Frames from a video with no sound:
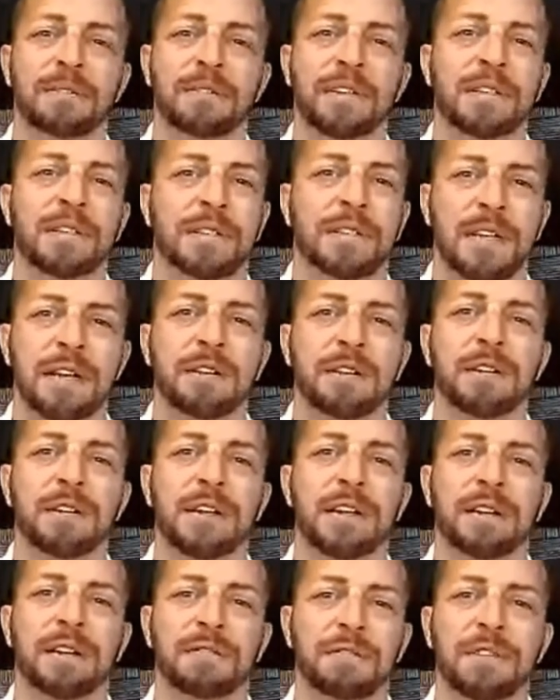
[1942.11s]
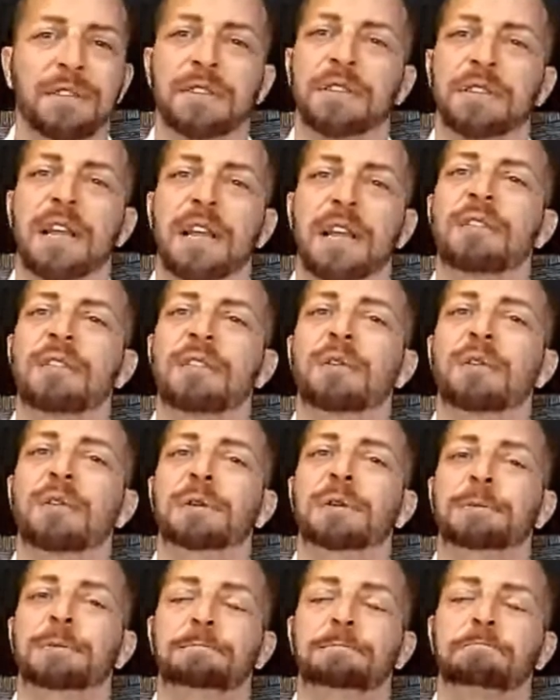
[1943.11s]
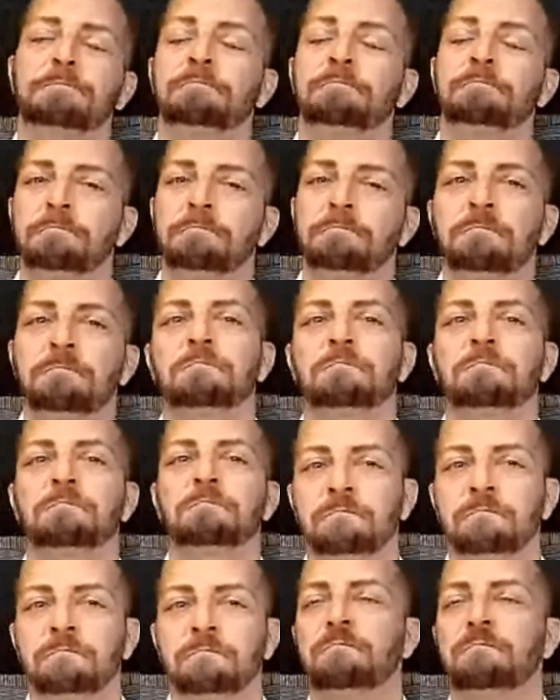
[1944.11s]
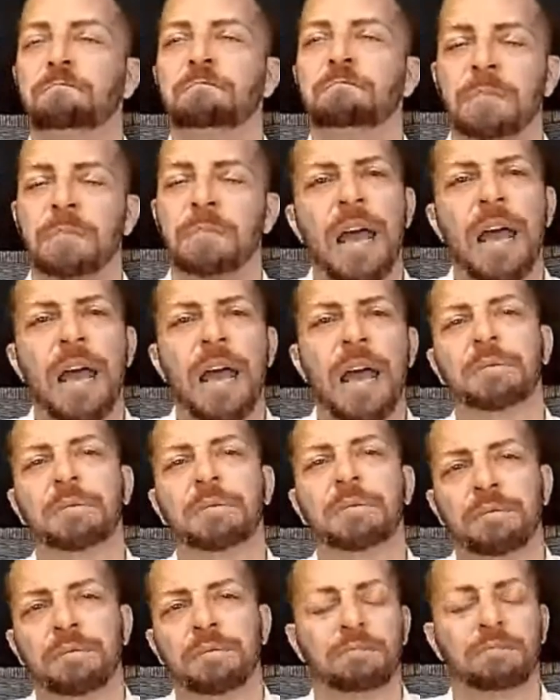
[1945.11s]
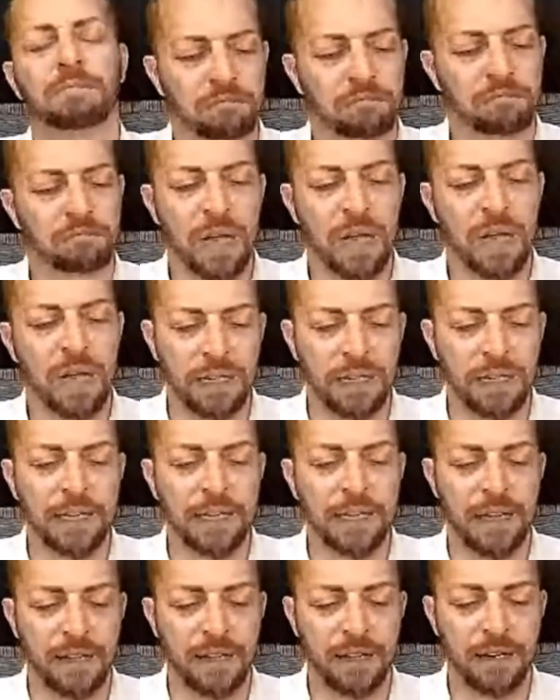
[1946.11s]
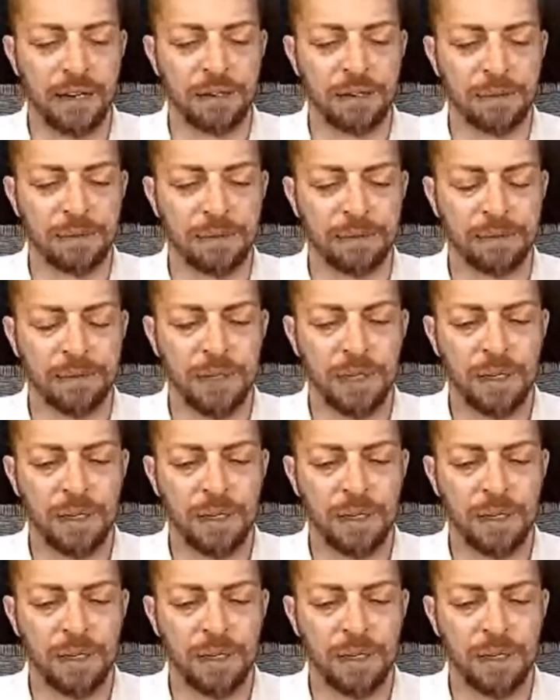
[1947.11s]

of the tyranny of the slave owner. Yeah, I like that there.